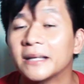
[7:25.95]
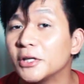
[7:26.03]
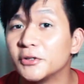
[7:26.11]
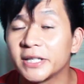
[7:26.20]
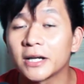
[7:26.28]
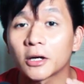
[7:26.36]
And
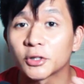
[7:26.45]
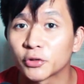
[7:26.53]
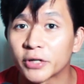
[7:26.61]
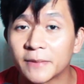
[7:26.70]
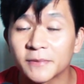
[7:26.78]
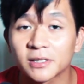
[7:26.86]
using our
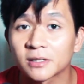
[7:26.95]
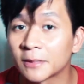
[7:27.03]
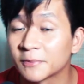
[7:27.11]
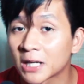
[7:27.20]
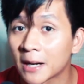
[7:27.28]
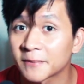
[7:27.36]
dreams,
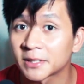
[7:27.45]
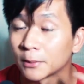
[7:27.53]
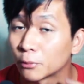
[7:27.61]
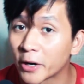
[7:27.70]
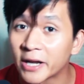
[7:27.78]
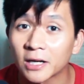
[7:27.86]
sometimes
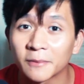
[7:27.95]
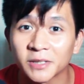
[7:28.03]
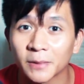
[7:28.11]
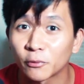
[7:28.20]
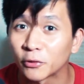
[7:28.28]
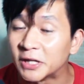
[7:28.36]
the brain
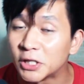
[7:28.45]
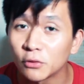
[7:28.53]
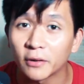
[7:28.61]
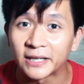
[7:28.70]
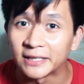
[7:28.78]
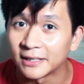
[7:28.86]
comes up with
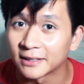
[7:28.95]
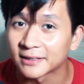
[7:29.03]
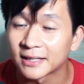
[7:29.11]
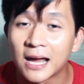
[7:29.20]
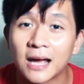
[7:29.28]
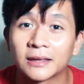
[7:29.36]
new
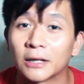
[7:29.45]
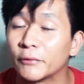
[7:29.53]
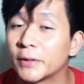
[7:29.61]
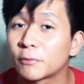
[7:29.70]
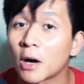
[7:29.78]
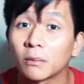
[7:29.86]
ideas that
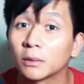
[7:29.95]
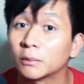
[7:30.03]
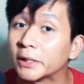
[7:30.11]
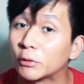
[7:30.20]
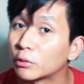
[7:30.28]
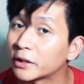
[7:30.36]
we
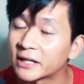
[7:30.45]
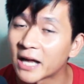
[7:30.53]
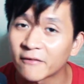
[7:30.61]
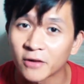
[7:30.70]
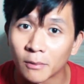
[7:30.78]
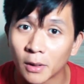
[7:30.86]
probably wouldn't
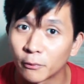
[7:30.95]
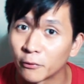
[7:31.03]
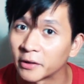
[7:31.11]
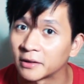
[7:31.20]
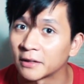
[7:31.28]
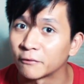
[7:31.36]
have come up
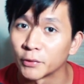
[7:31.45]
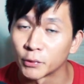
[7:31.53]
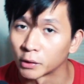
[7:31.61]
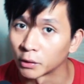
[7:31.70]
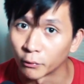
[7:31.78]
with if we were